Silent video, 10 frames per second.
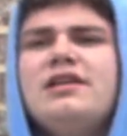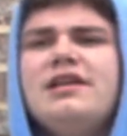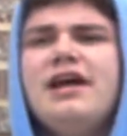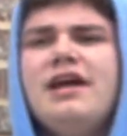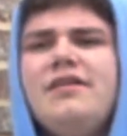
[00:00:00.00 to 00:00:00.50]
the
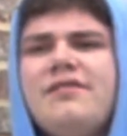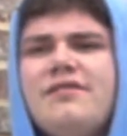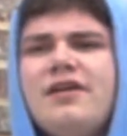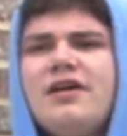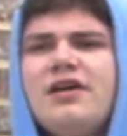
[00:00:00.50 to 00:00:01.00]
knife.
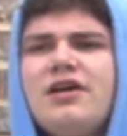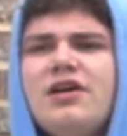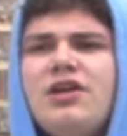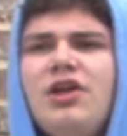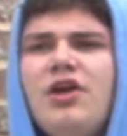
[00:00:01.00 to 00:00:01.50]

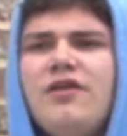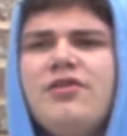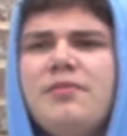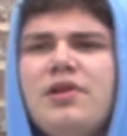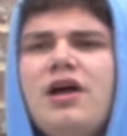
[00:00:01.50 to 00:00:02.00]
You have
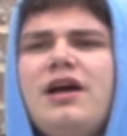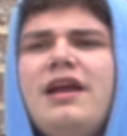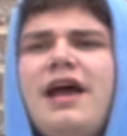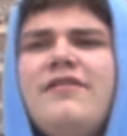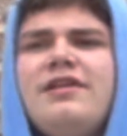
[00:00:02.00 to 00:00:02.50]
the blood.
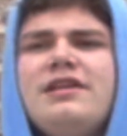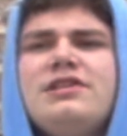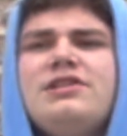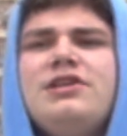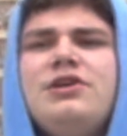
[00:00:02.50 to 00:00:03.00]

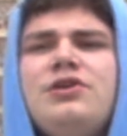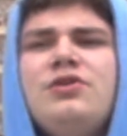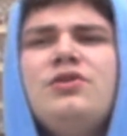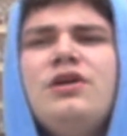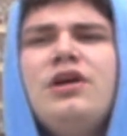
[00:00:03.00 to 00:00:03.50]
Evidence
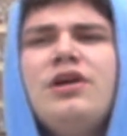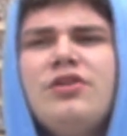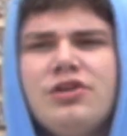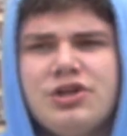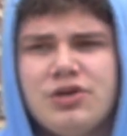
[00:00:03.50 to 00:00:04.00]
2,
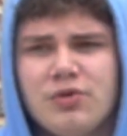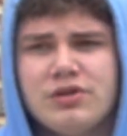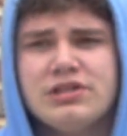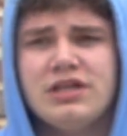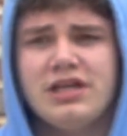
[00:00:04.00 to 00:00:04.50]
the
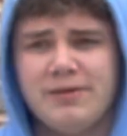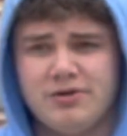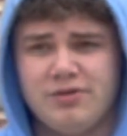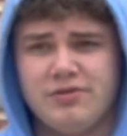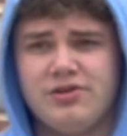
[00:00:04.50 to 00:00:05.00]
shorts on neighbor
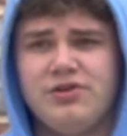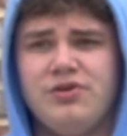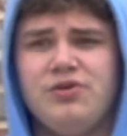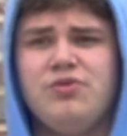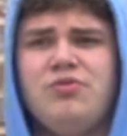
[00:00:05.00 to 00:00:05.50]
number
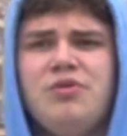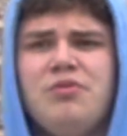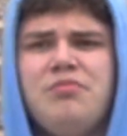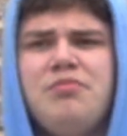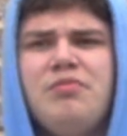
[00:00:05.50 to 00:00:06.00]
2.
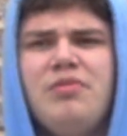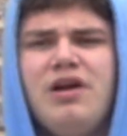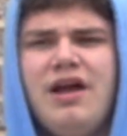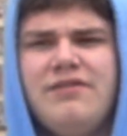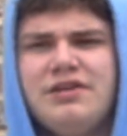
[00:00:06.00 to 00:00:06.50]

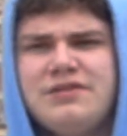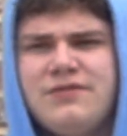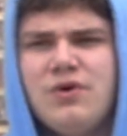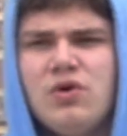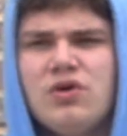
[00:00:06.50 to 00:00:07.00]
Evidence
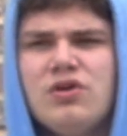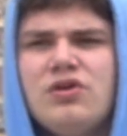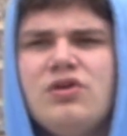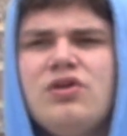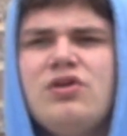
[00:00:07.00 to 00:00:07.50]
4,
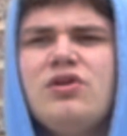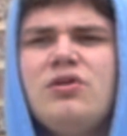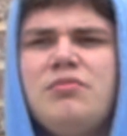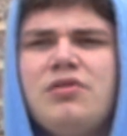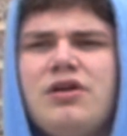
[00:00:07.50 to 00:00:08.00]

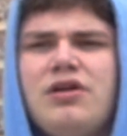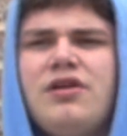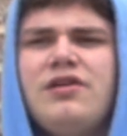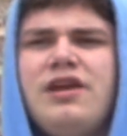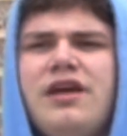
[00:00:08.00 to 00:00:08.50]
blood
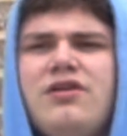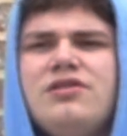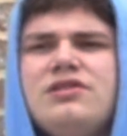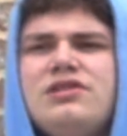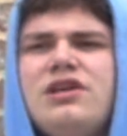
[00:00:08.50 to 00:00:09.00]
under the
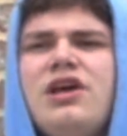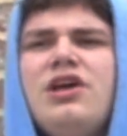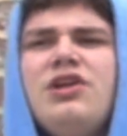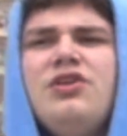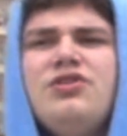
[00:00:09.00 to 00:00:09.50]
nails.
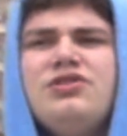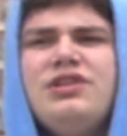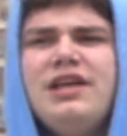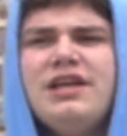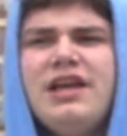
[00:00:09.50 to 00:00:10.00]
Use
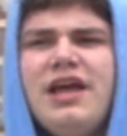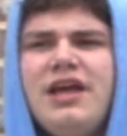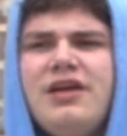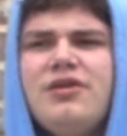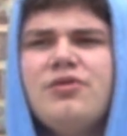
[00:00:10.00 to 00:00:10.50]

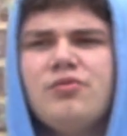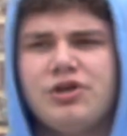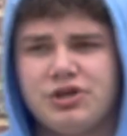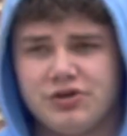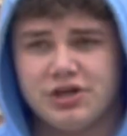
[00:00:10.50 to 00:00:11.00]
DNA
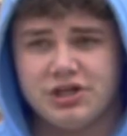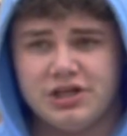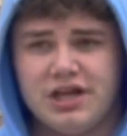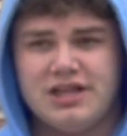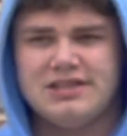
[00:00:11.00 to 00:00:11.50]

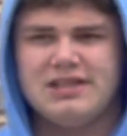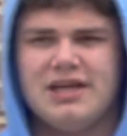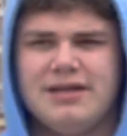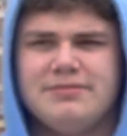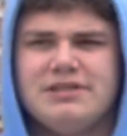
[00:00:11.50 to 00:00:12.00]
restriction
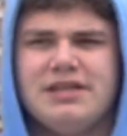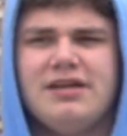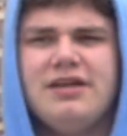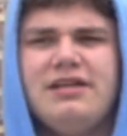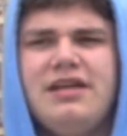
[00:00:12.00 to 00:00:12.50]
enzymes to
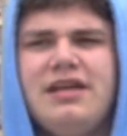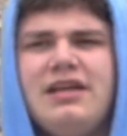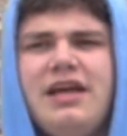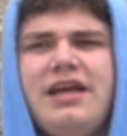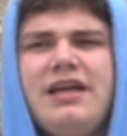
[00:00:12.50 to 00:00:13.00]
cut
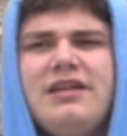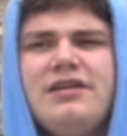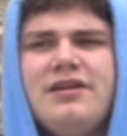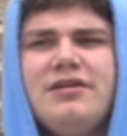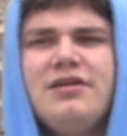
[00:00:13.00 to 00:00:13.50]
DNA into